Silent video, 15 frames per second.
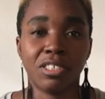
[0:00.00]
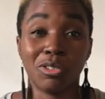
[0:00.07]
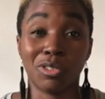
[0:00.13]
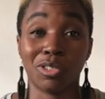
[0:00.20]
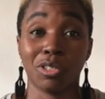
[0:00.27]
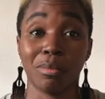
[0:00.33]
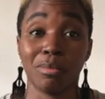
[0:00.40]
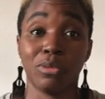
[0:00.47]

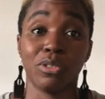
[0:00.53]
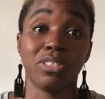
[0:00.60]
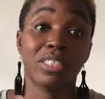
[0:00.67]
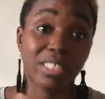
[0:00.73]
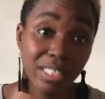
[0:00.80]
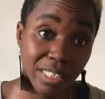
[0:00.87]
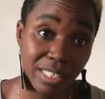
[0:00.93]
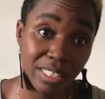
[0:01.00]
you stop
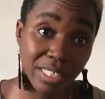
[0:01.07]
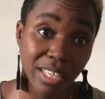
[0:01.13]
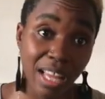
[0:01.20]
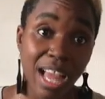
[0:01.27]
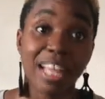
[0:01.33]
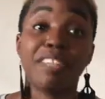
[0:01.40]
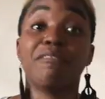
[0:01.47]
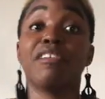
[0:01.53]
posting
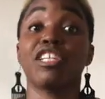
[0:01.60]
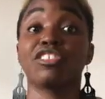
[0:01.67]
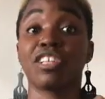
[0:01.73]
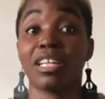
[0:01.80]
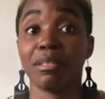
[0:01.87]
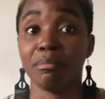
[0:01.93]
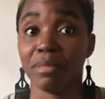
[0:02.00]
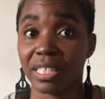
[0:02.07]
and
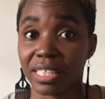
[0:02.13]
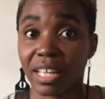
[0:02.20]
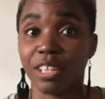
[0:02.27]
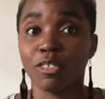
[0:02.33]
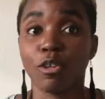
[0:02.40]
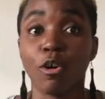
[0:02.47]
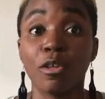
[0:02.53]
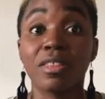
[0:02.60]
eventually miss
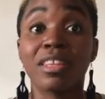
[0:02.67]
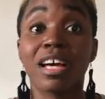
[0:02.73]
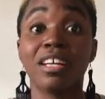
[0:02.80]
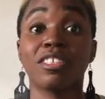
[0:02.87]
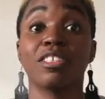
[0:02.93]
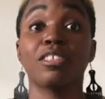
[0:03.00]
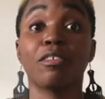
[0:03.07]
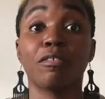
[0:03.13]
out on
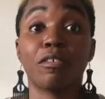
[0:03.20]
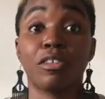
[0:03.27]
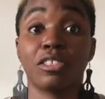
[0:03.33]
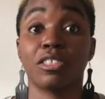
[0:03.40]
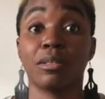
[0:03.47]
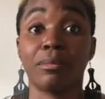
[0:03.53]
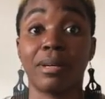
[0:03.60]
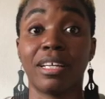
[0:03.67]
thousands of
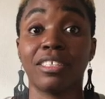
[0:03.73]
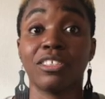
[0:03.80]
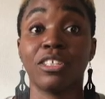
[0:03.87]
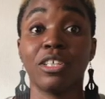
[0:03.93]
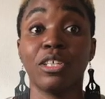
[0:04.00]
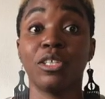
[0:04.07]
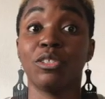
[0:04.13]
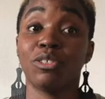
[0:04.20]
customers
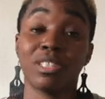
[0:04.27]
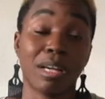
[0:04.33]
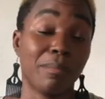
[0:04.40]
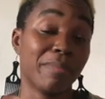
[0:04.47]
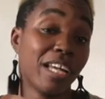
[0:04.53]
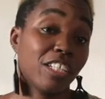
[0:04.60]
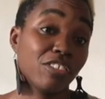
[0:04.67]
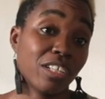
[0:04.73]
you
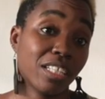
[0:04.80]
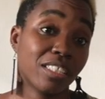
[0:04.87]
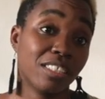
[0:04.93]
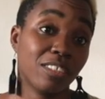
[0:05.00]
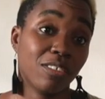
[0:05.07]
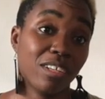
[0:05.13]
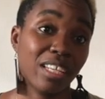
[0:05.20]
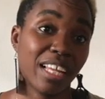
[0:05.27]
can be
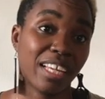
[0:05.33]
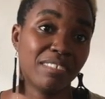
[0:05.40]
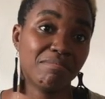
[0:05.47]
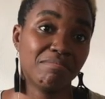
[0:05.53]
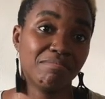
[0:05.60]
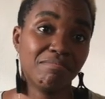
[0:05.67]
attracting online.